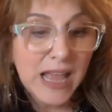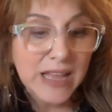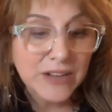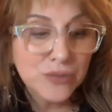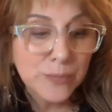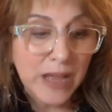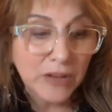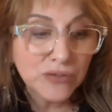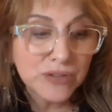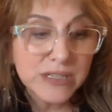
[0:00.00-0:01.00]
and your
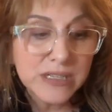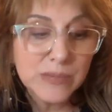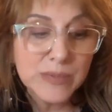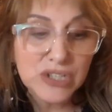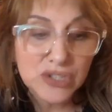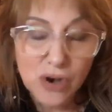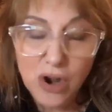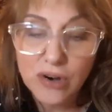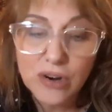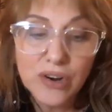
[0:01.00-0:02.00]
boundaries to be
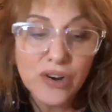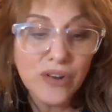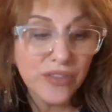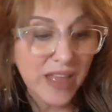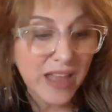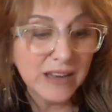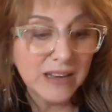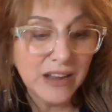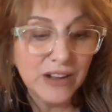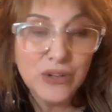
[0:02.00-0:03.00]
stronger
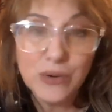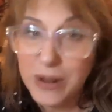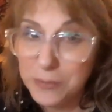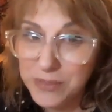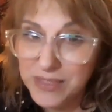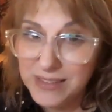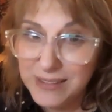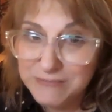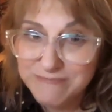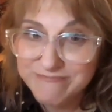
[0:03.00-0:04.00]
than your empathy.